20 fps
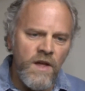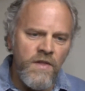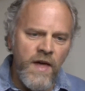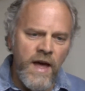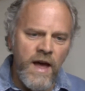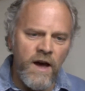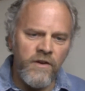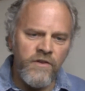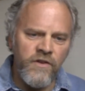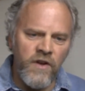
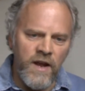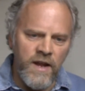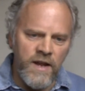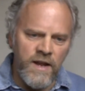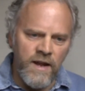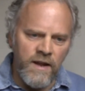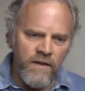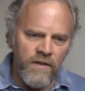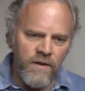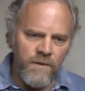They are
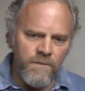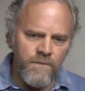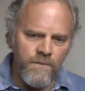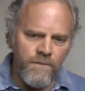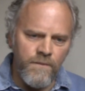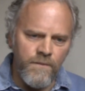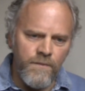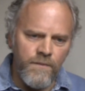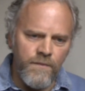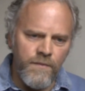taking
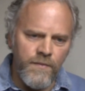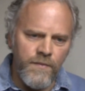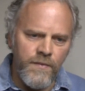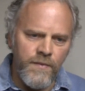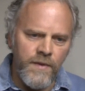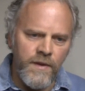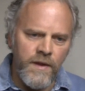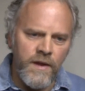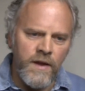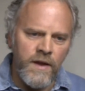them
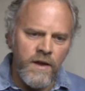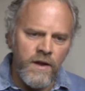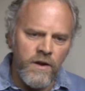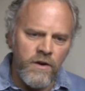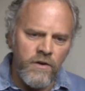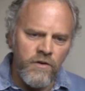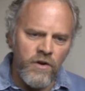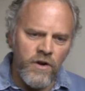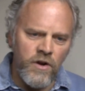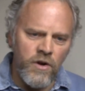
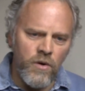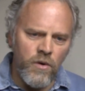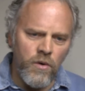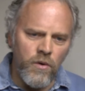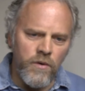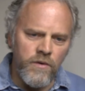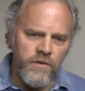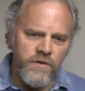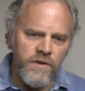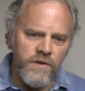to
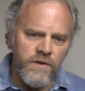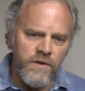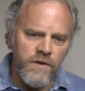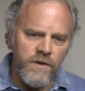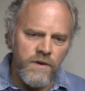court.